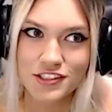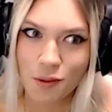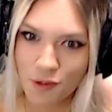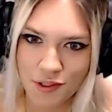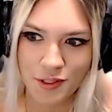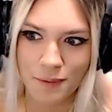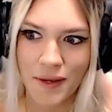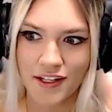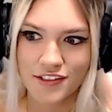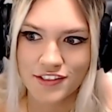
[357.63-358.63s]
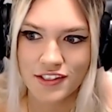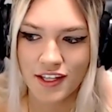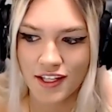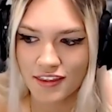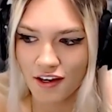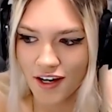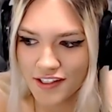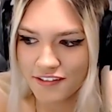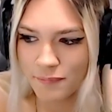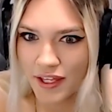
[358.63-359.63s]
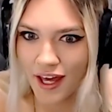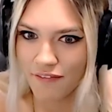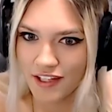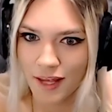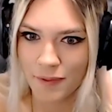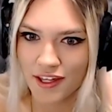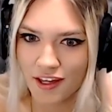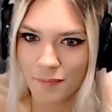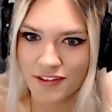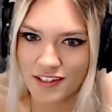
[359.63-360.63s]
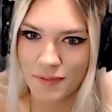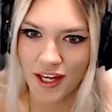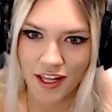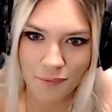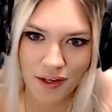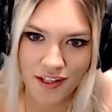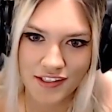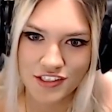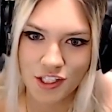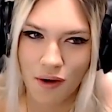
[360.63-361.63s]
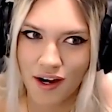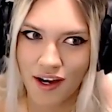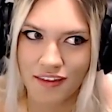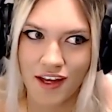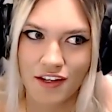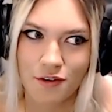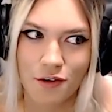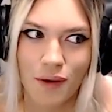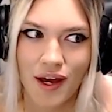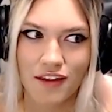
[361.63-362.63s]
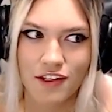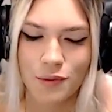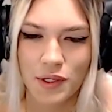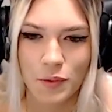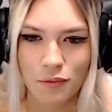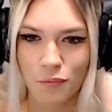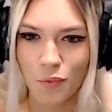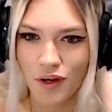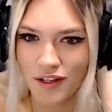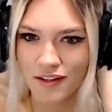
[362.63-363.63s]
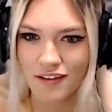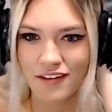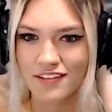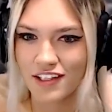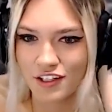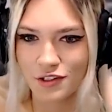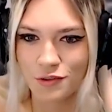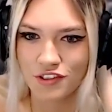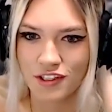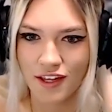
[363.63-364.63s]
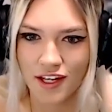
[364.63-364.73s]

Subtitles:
solo queued a match, like the odds of me having an MNK on my team anyway, it's so high that I don't know why queuing with one is like a huge deal